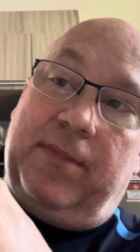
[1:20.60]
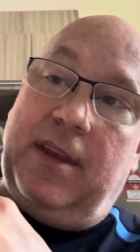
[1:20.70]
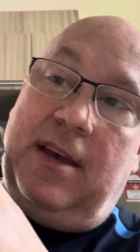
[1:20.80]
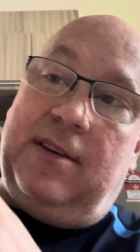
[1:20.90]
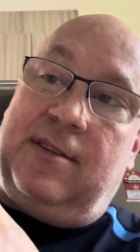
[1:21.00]

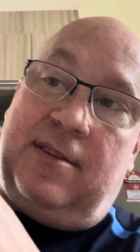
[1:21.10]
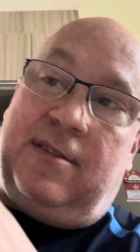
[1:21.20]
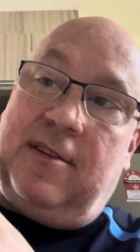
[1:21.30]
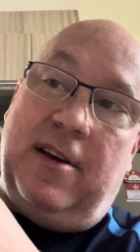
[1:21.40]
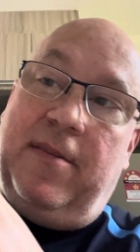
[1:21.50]
is
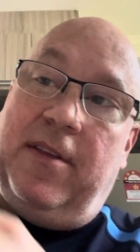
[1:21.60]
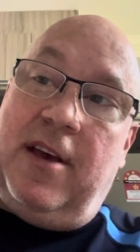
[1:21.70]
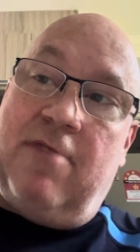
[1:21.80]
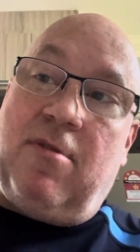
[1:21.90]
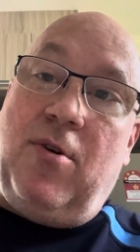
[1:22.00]

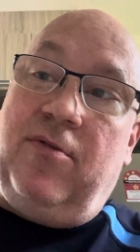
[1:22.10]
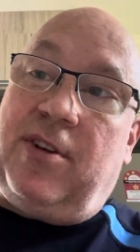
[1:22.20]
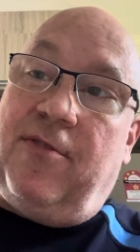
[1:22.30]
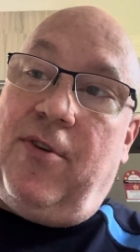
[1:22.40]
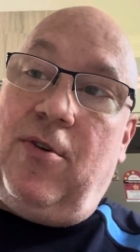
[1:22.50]
it removes
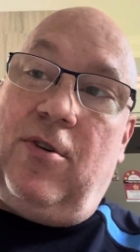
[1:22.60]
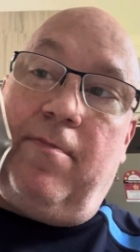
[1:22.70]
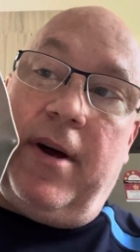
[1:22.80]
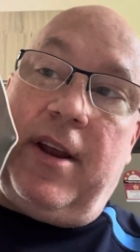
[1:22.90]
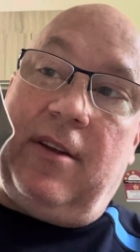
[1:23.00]
the food,
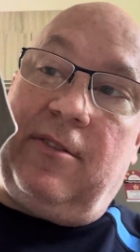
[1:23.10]
but it